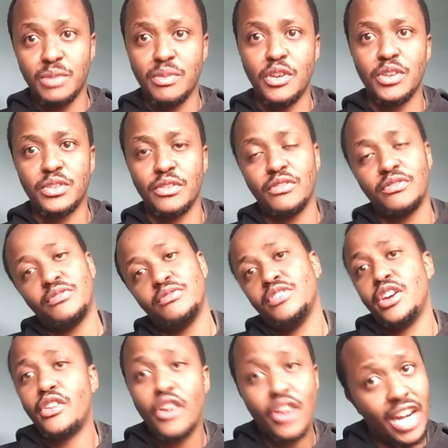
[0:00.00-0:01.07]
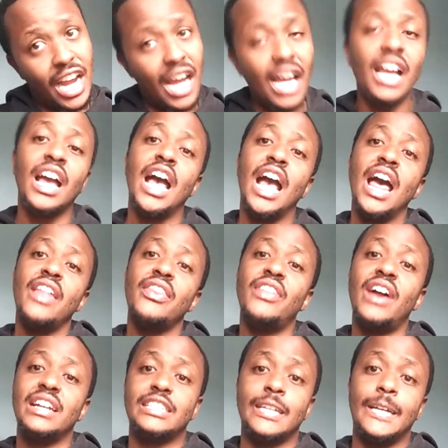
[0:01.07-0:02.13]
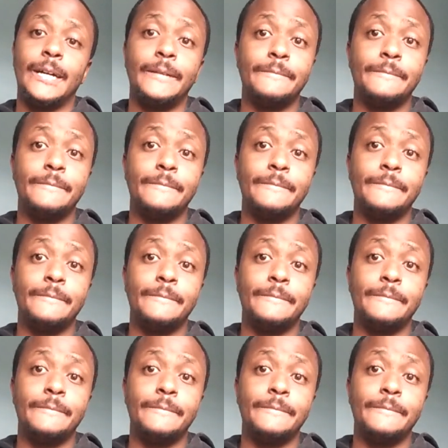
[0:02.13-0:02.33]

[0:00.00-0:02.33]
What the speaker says: because of the Rona, that